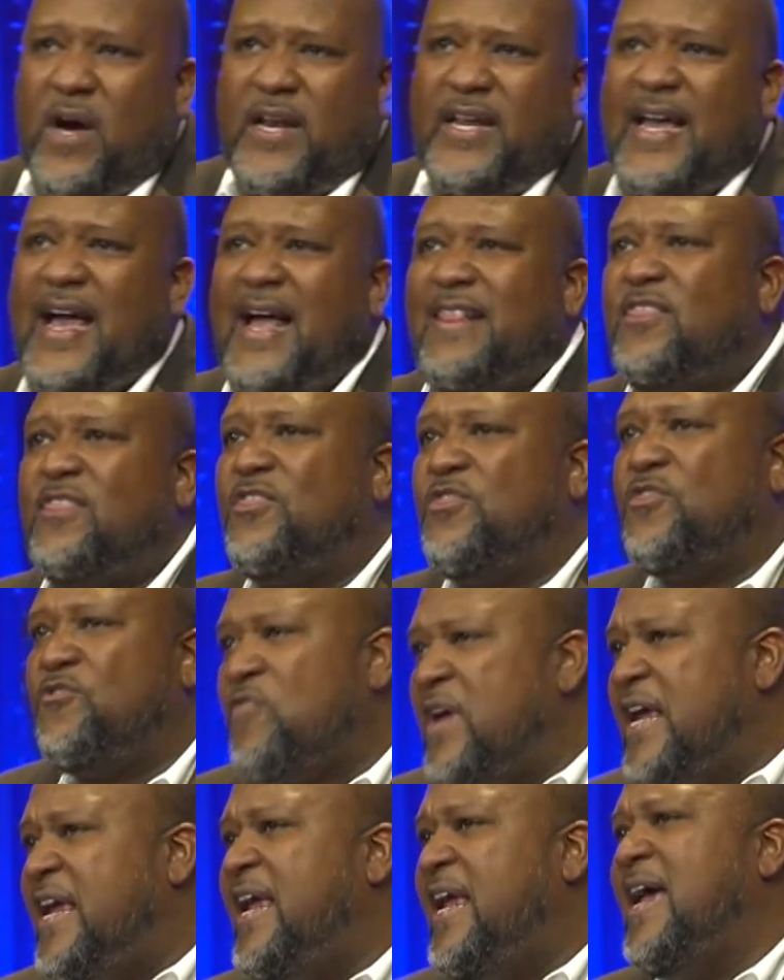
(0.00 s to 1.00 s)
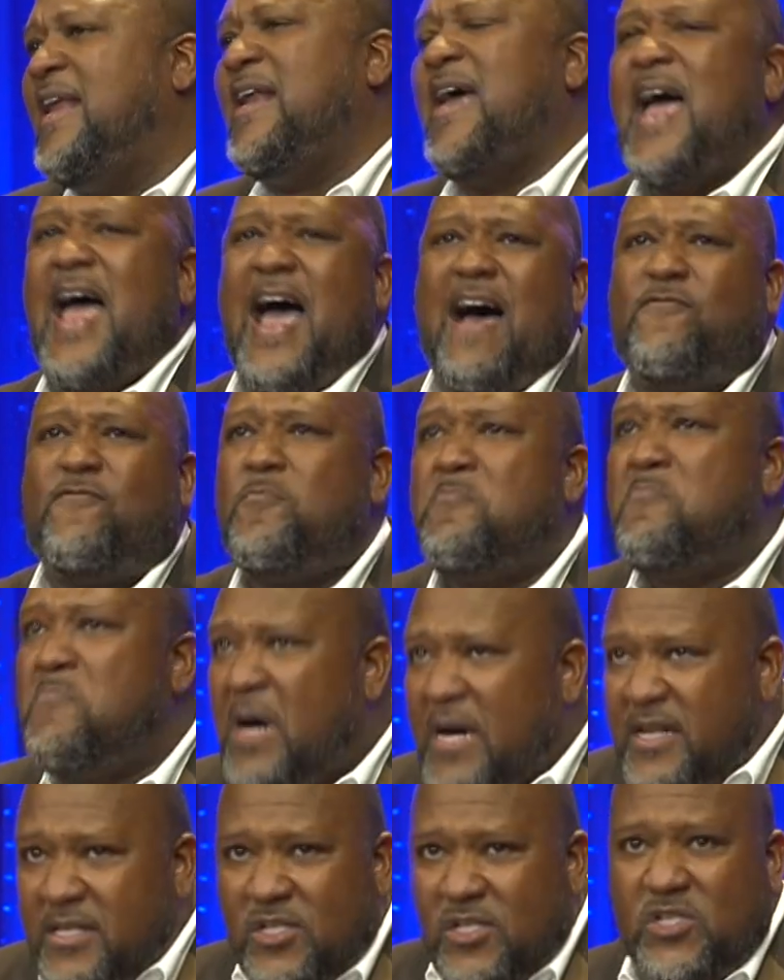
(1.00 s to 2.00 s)
what? He got 3.5
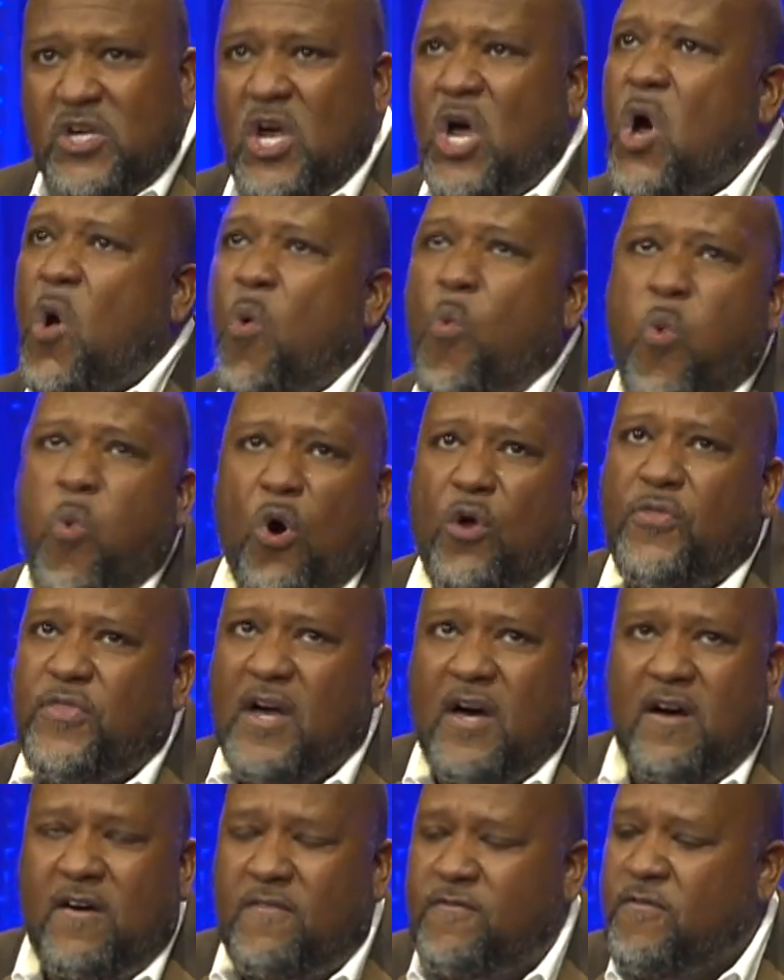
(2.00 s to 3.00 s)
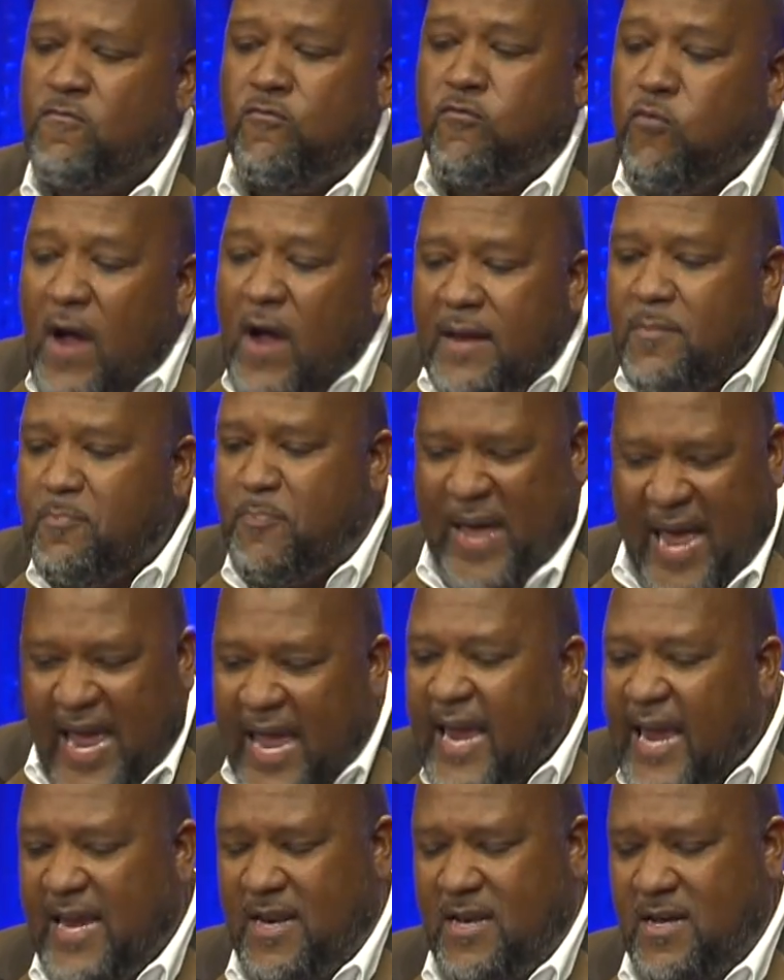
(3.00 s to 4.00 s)
months worth of rent
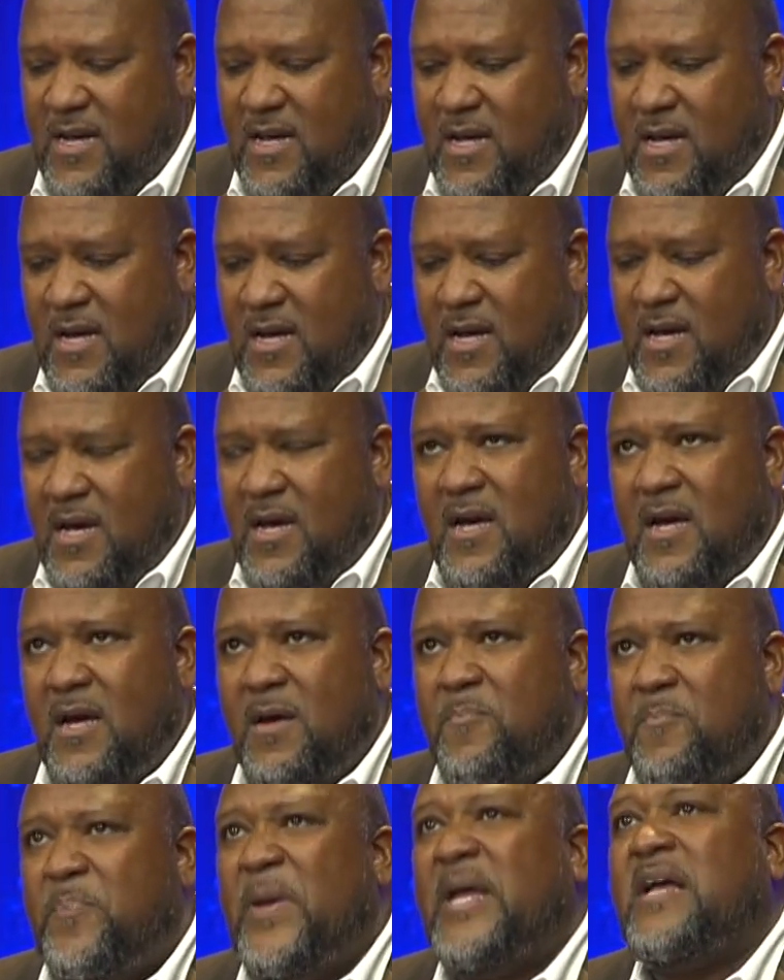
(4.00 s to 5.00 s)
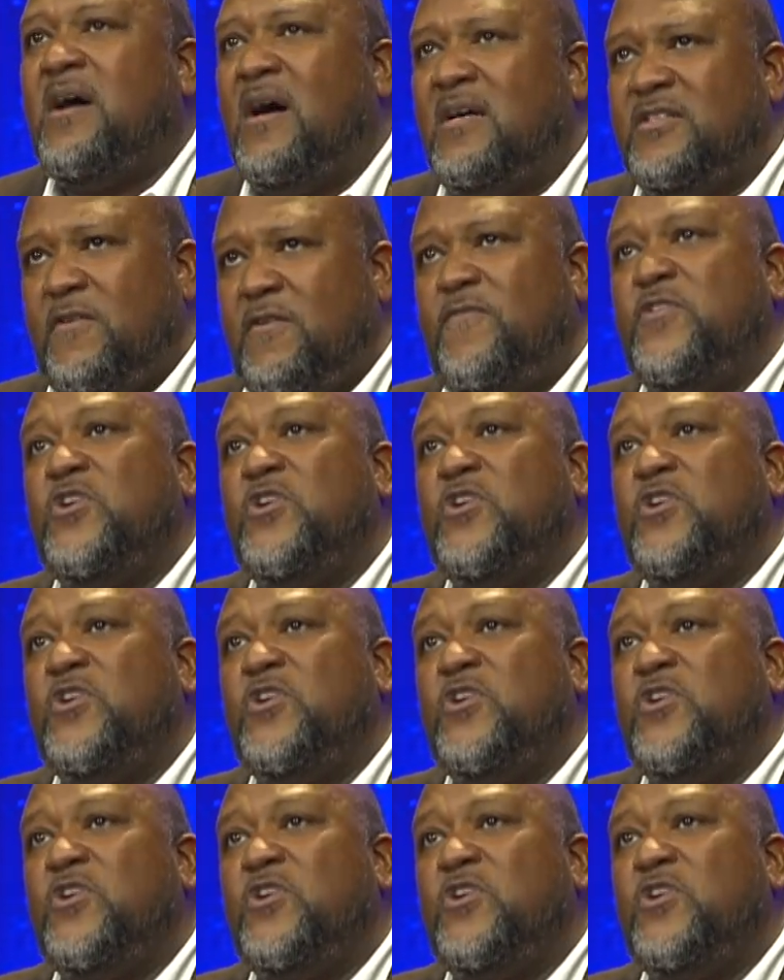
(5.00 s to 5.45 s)
paid because